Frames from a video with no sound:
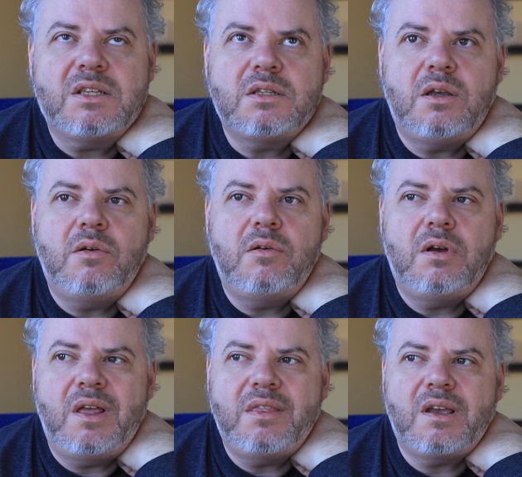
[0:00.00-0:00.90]
So
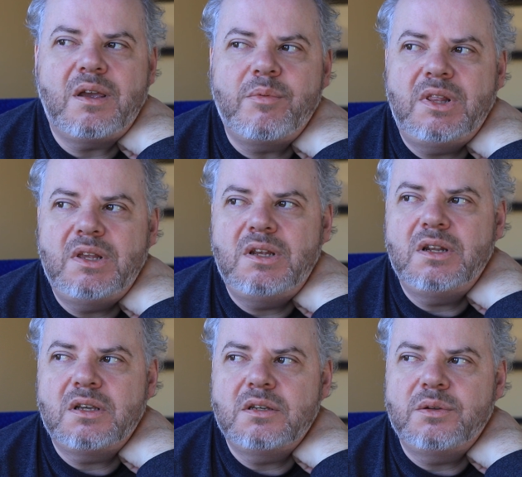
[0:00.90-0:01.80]
I think I really need
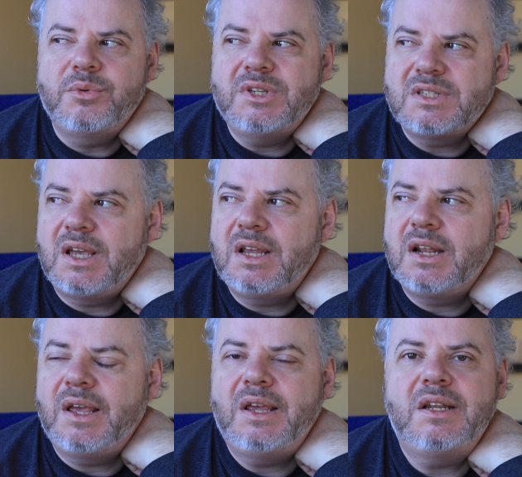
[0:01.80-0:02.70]
a good
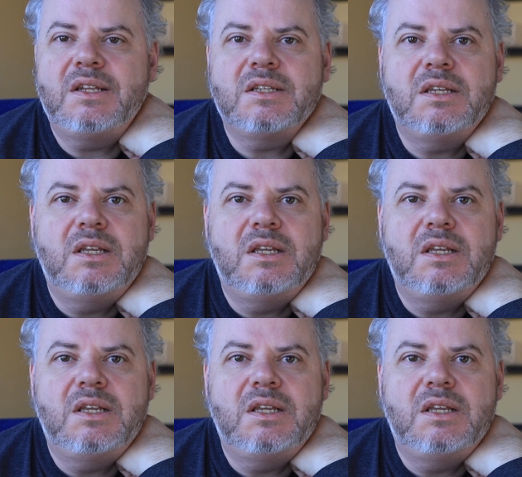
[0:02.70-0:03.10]
reset, and